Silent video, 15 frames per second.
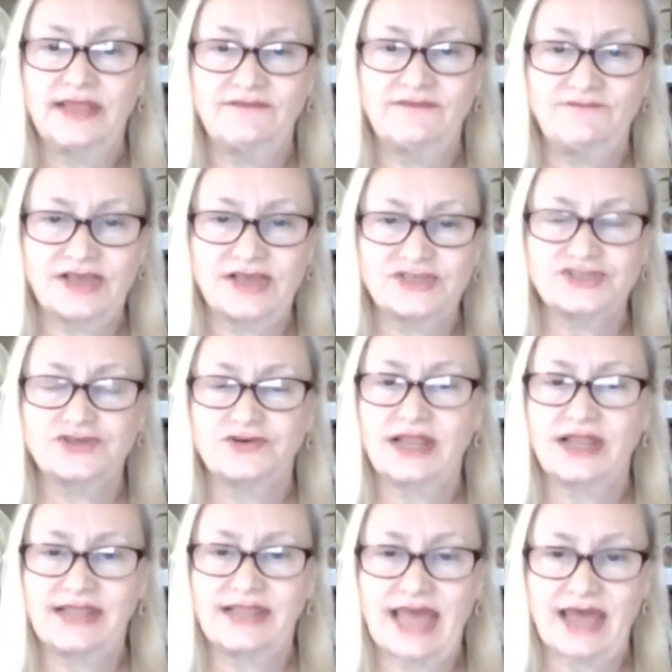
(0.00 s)
investor,
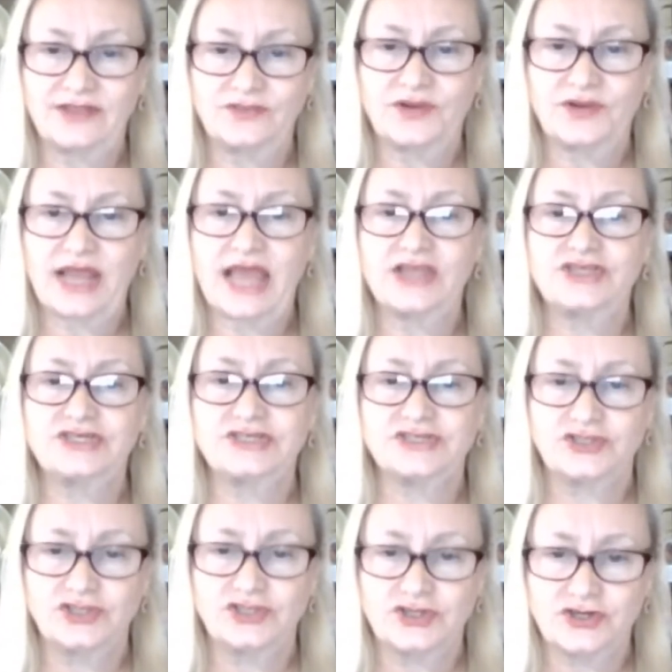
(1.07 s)
landlord, and she's
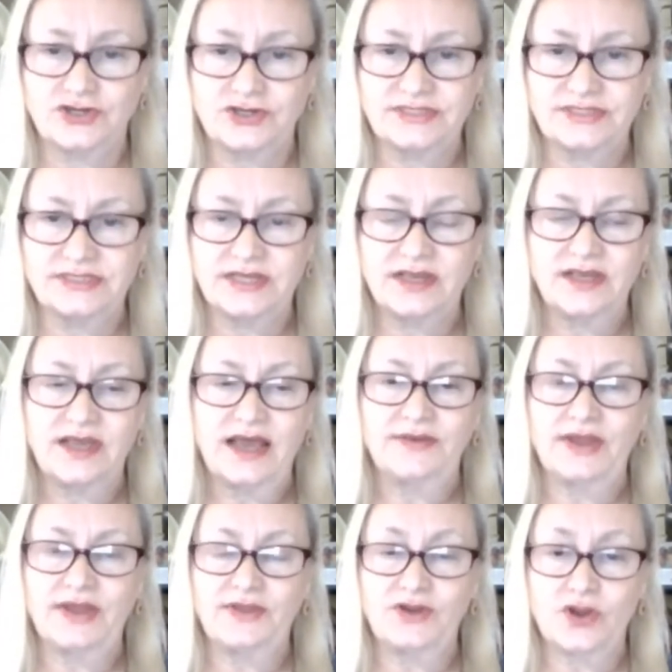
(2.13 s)
learned,
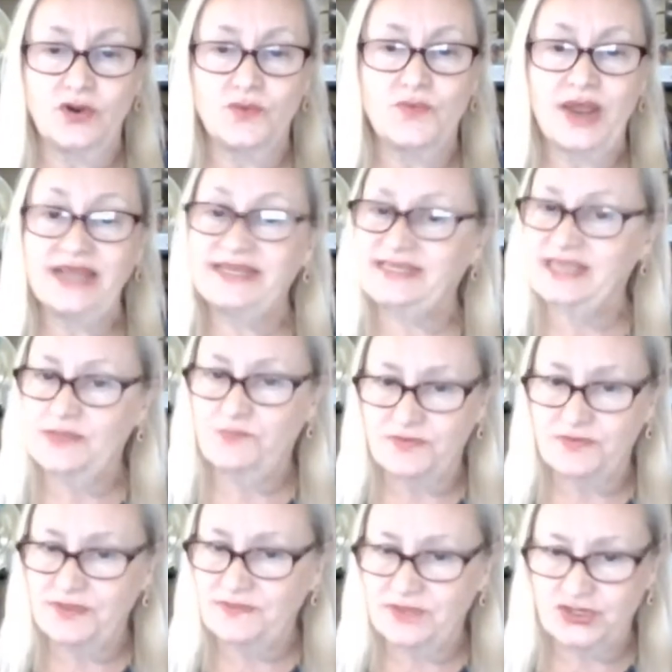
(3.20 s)
you know, right deep
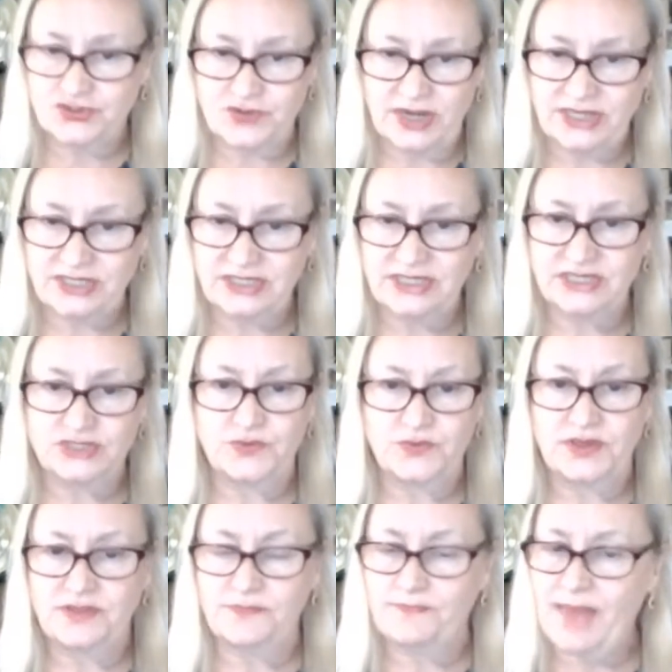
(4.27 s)
within the trenches
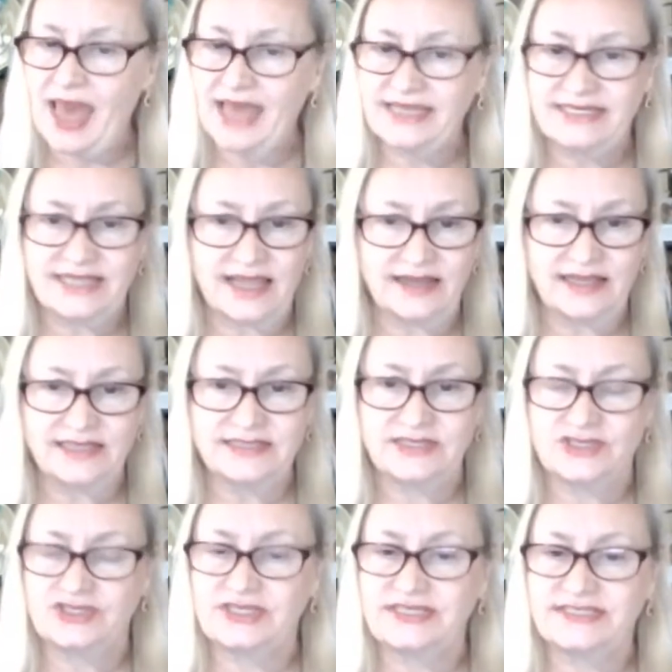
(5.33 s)
with bad tenants.
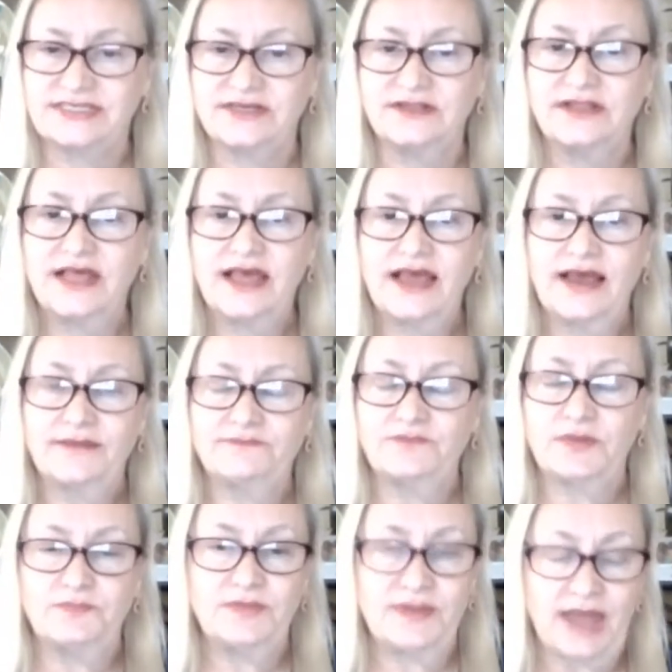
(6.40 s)
And she's still,
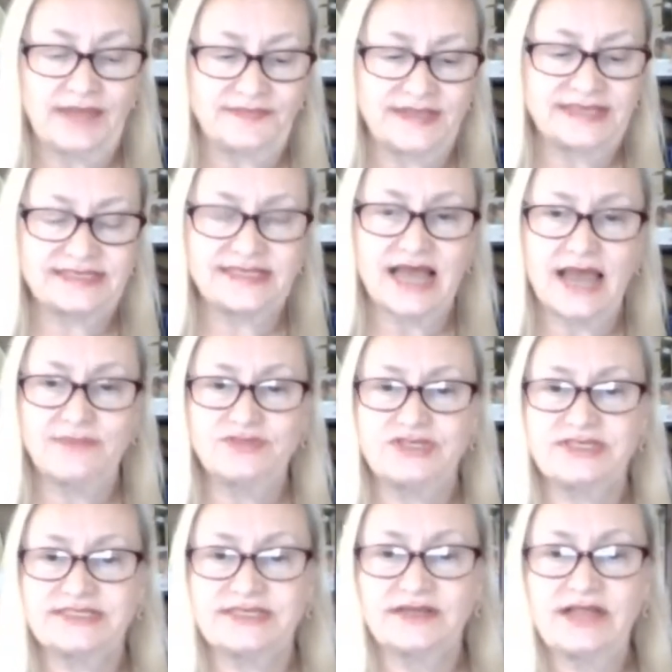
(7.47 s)
at this time, she
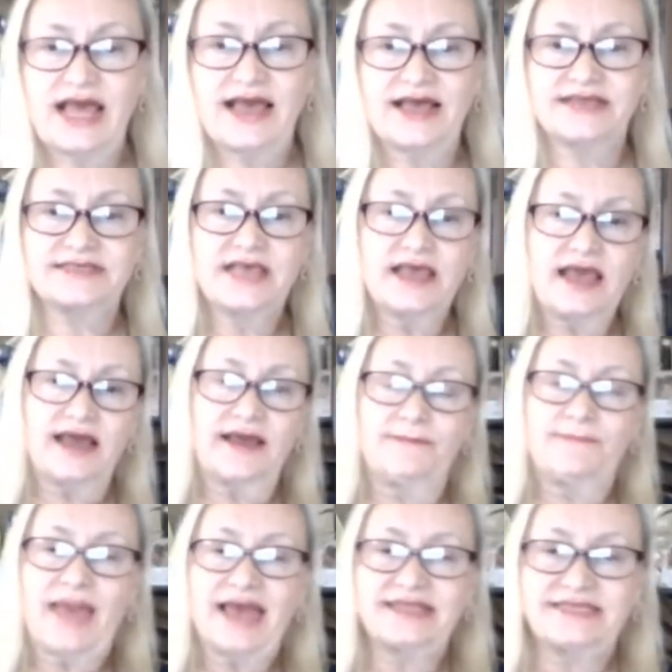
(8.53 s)
still has a
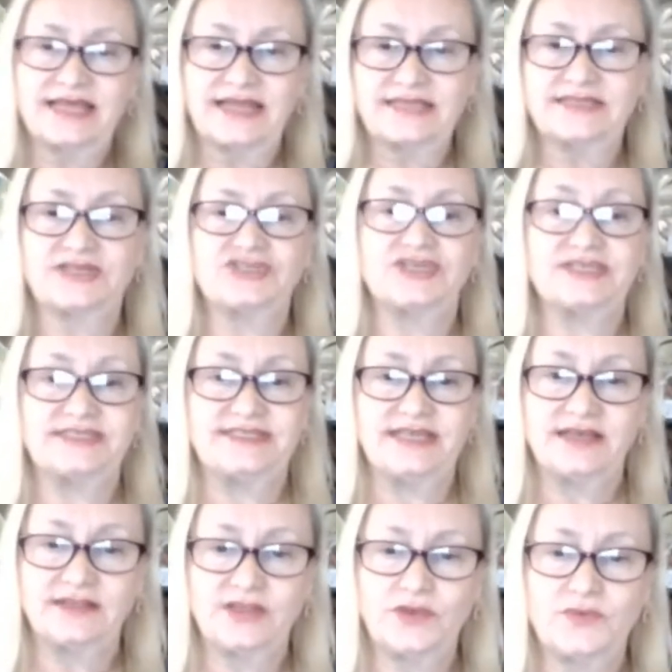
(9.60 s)
bad tenant that she's
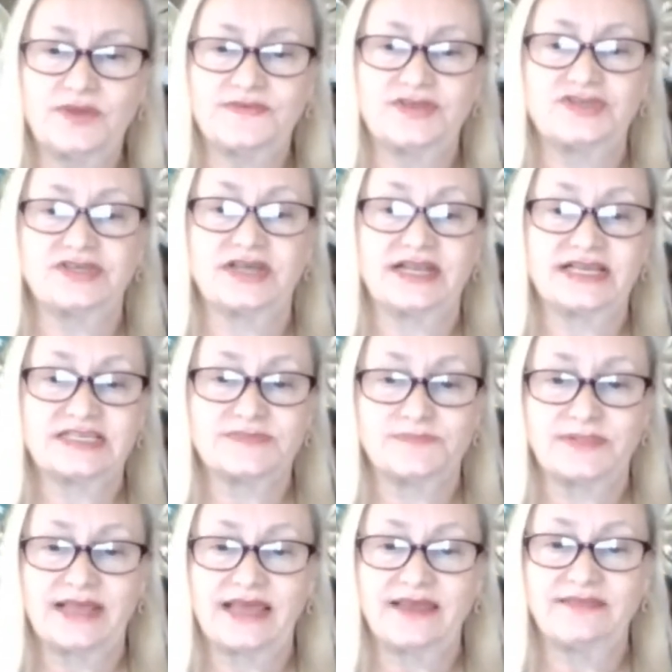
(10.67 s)
dealing with, and she's going to
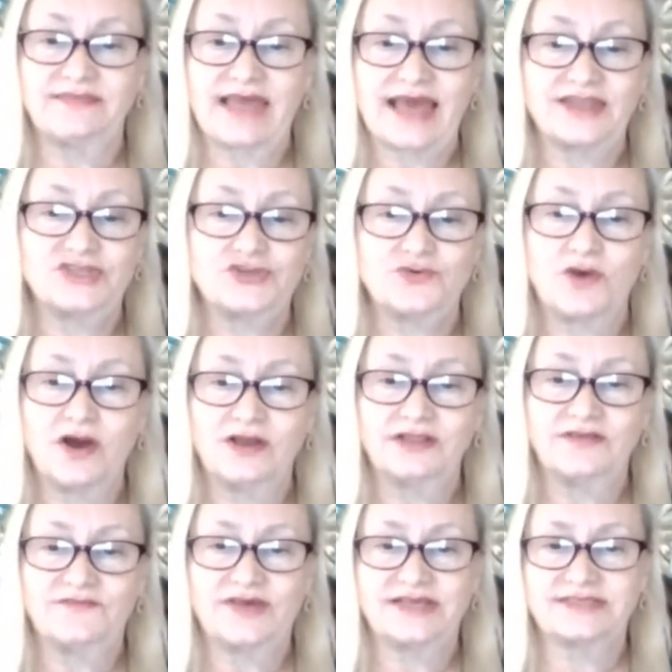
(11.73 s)
explain that to all
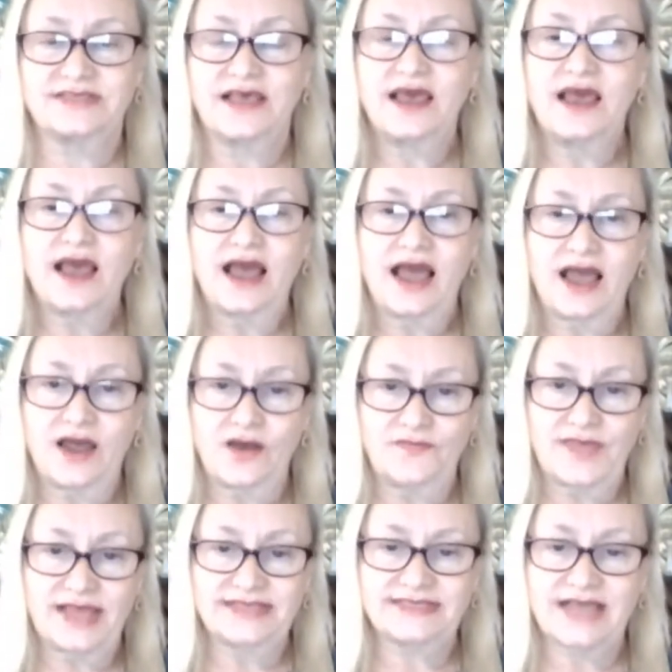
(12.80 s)
of us, how
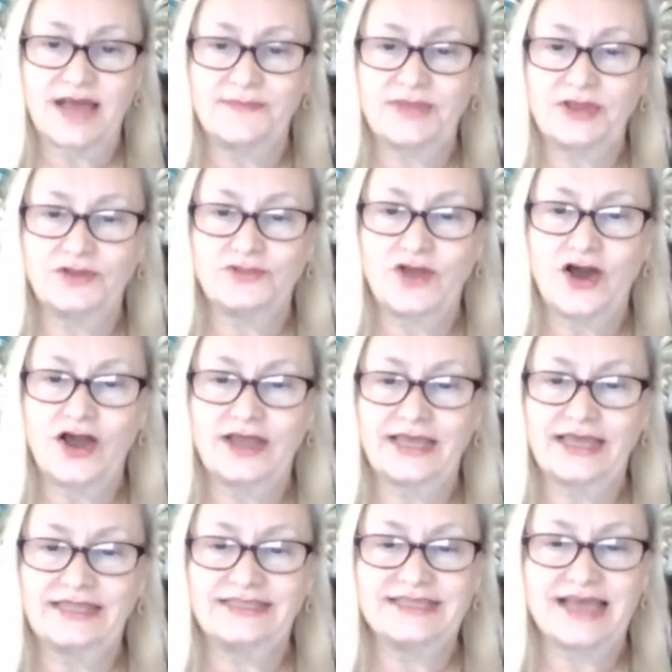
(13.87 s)
that's coming along.
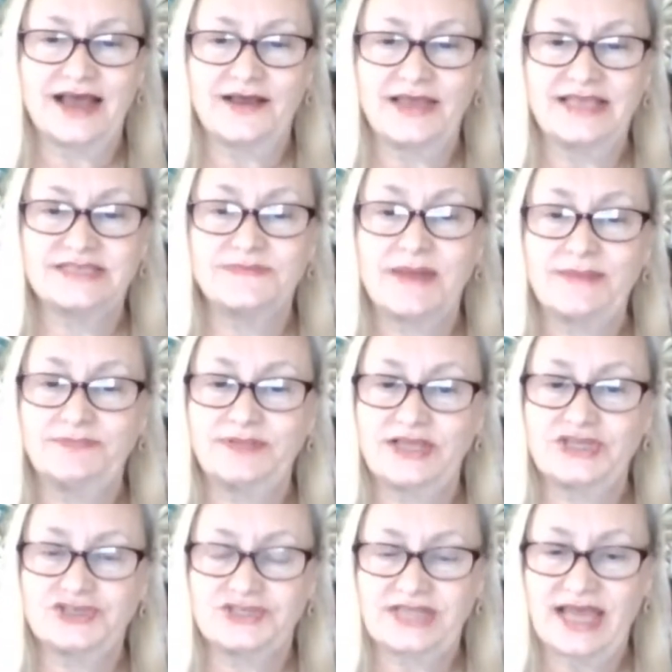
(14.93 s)
And it's my
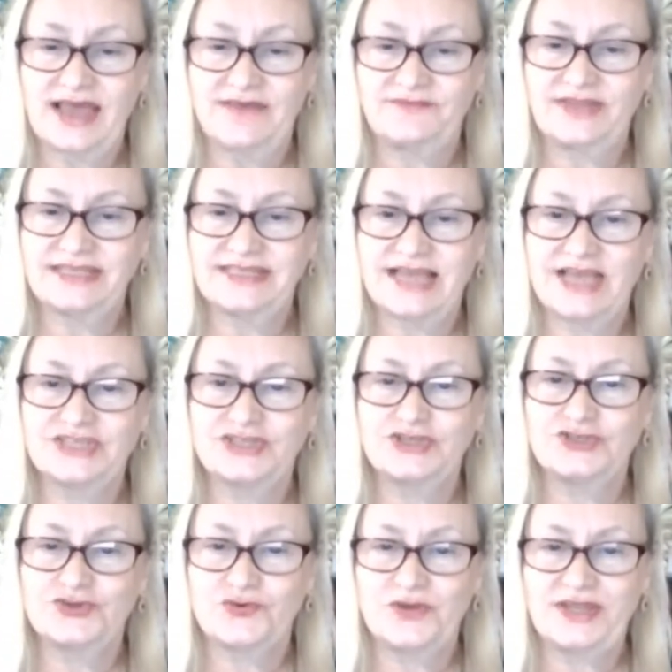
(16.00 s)
pleasure to have Natasha
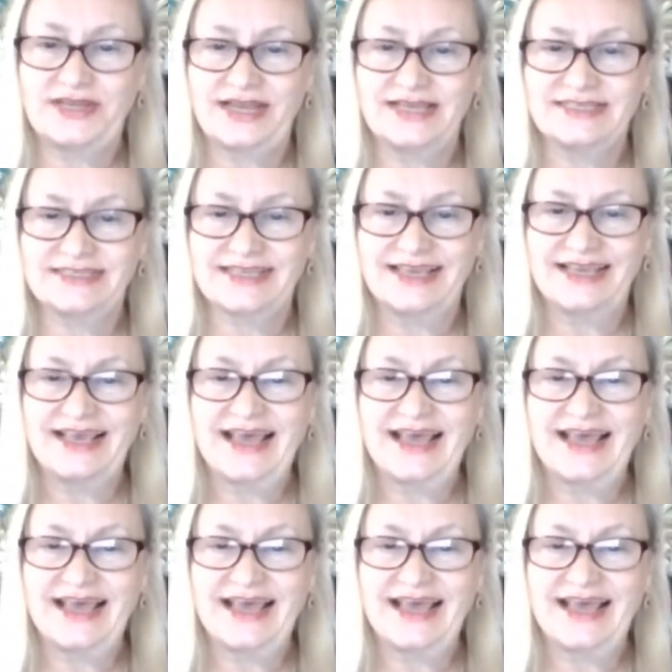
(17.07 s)
join us.